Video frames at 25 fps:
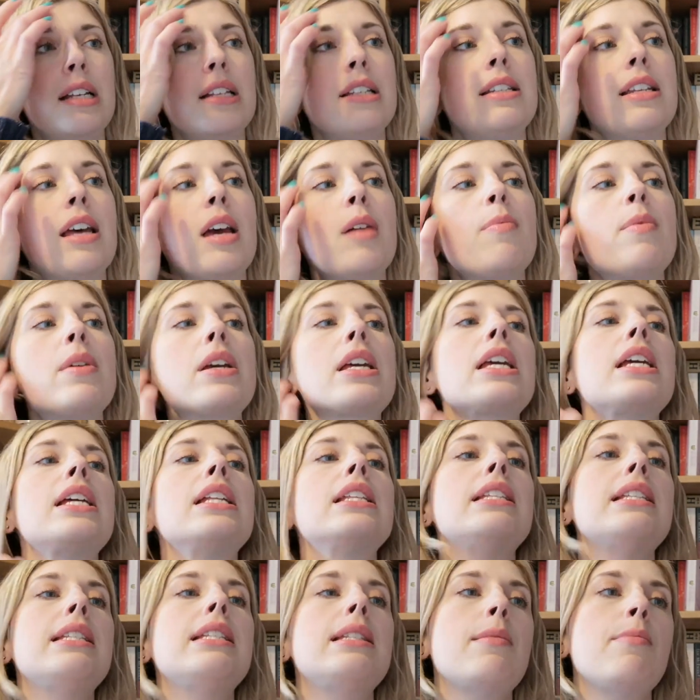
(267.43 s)
So
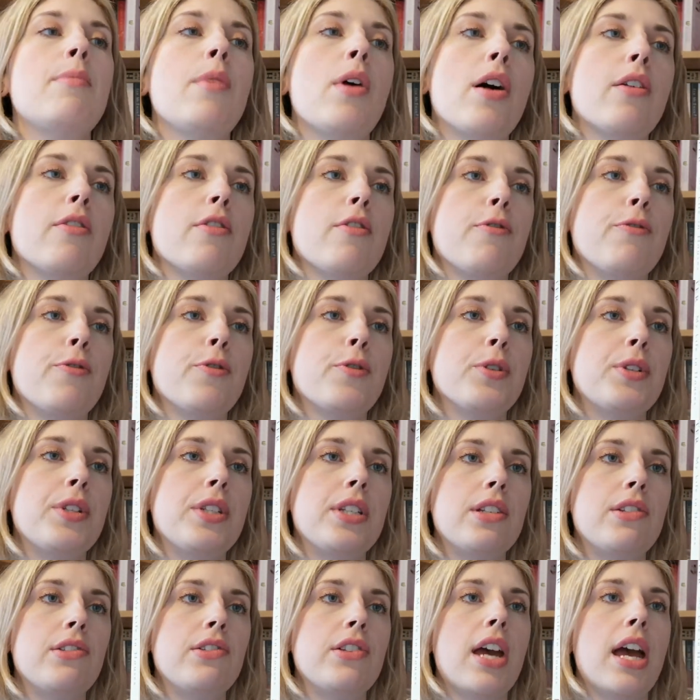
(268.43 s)
begins Margaret
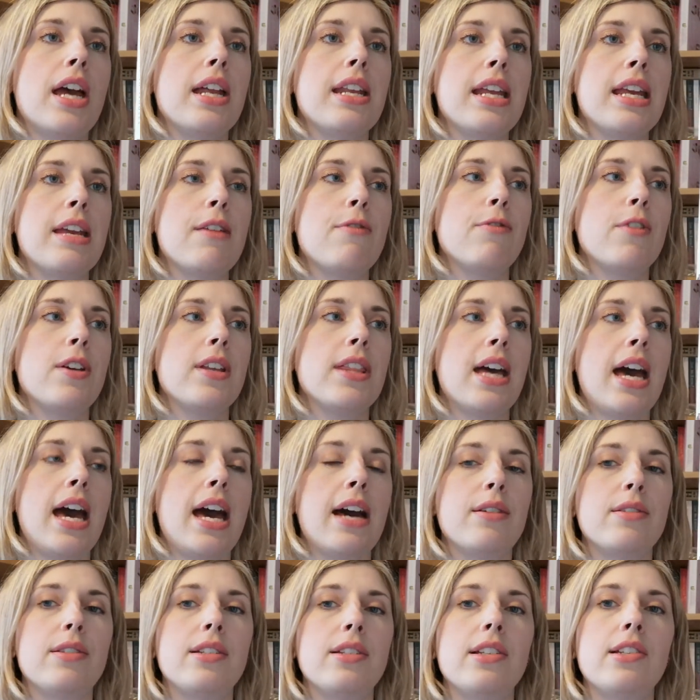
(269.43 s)
Forster's journey through the
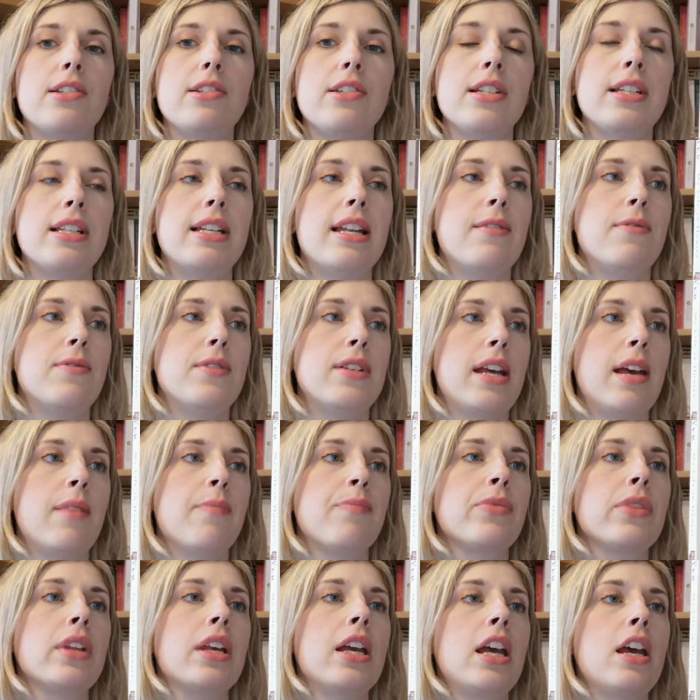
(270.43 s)
houses she's lived
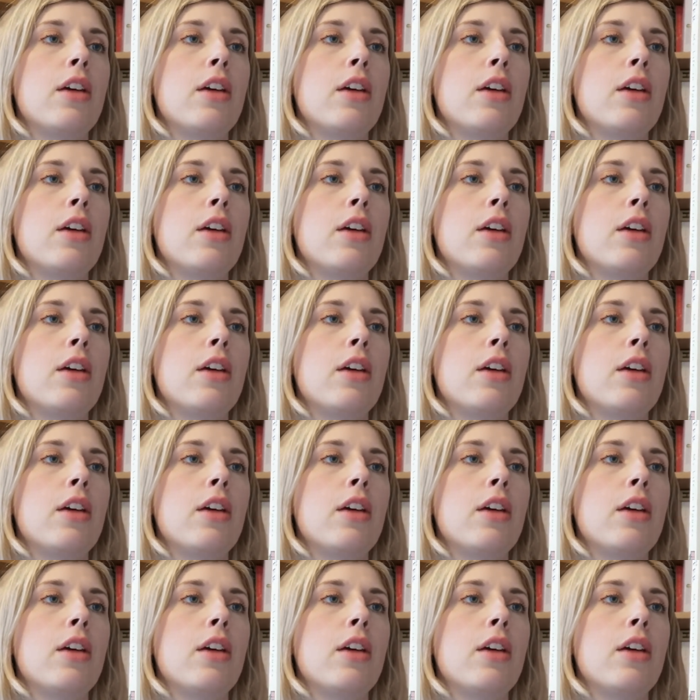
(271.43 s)
in,